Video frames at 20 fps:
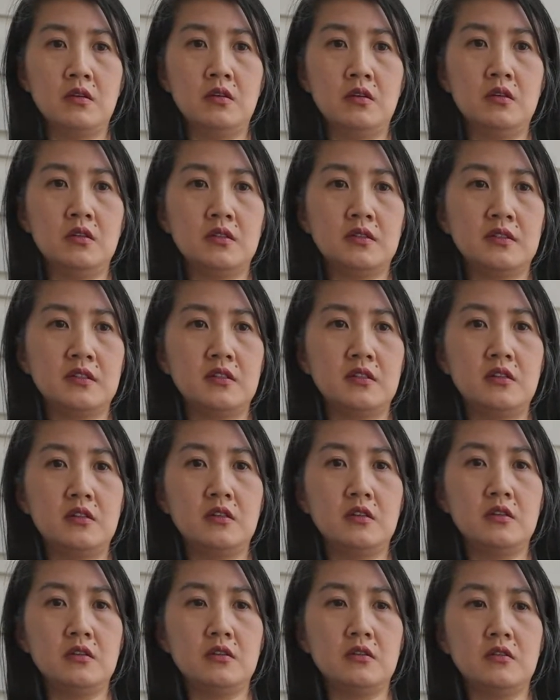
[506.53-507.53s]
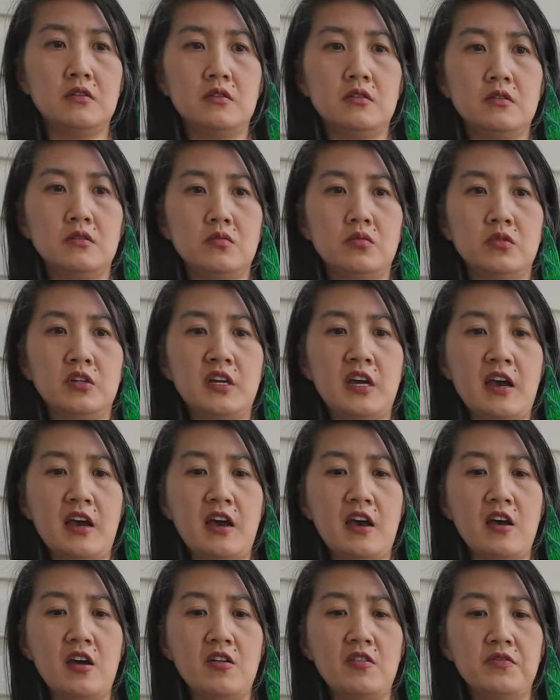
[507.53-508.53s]
let's see here, we
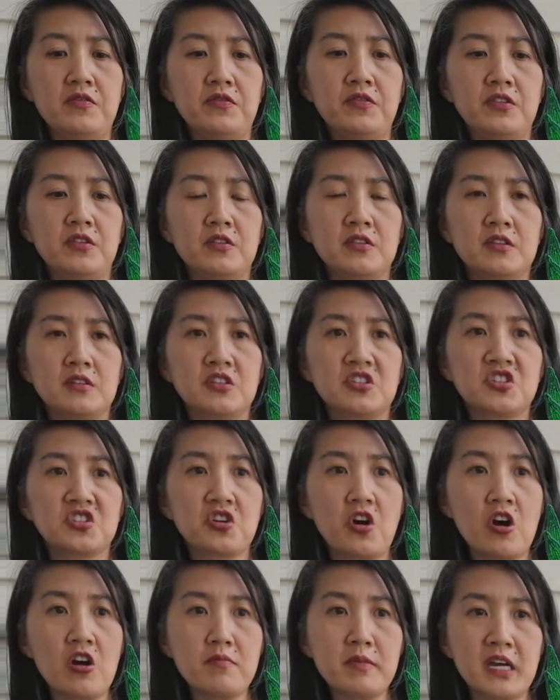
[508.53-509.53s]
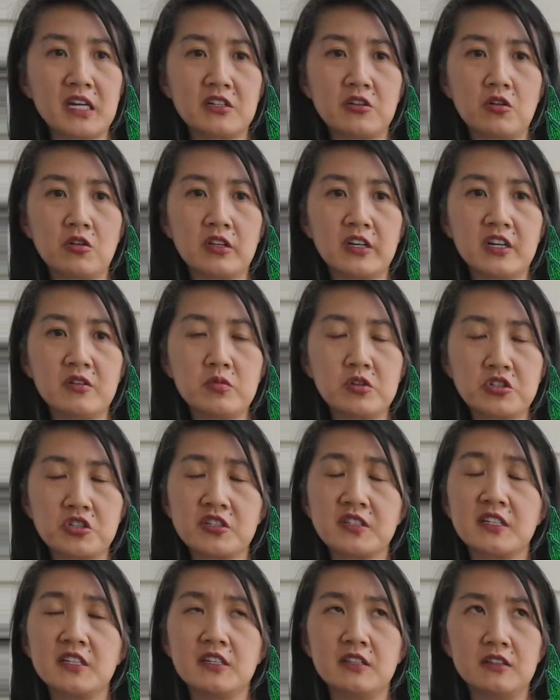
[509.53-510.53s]
have star magnolia, which
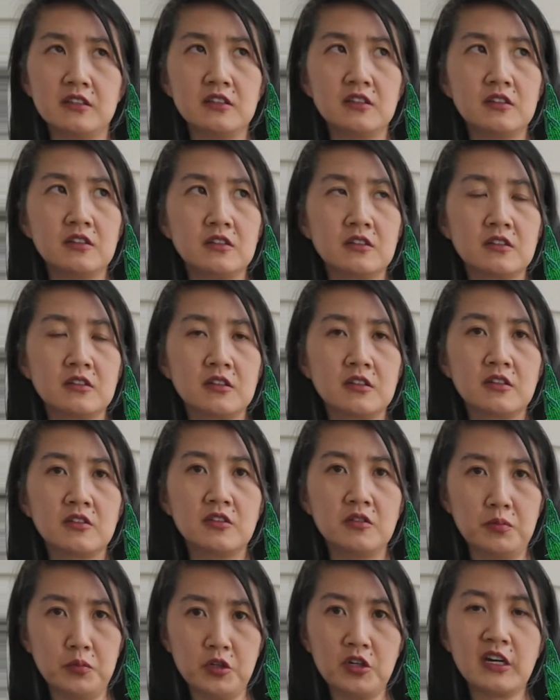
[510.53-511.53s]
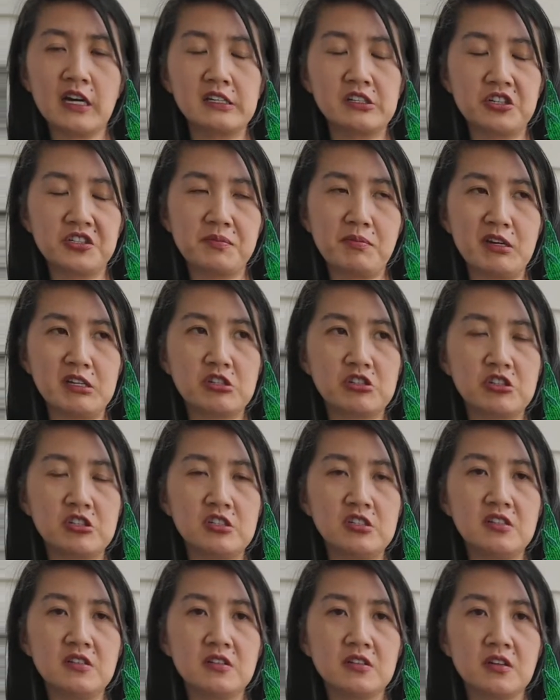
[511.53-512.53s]
is in the book I just
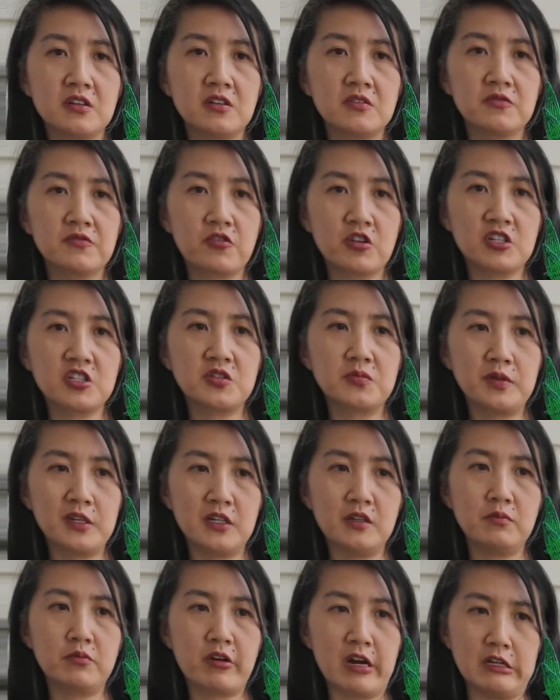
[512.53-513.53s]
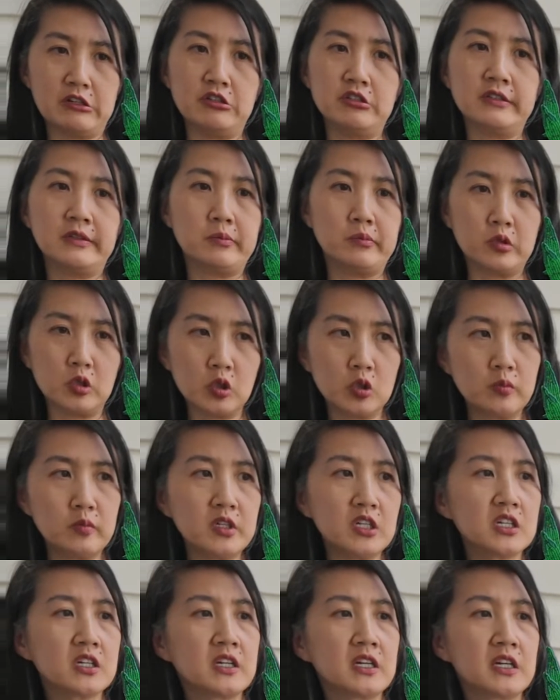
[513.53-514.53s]
mentioned, French beaded branches in bloom,
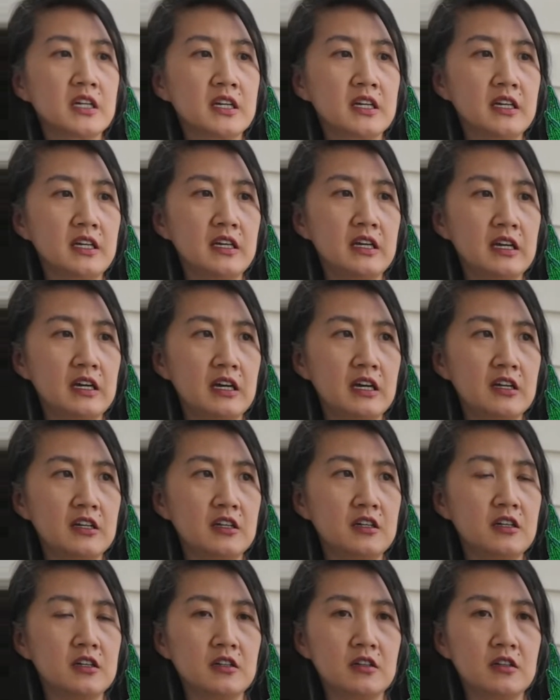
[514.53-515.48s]
and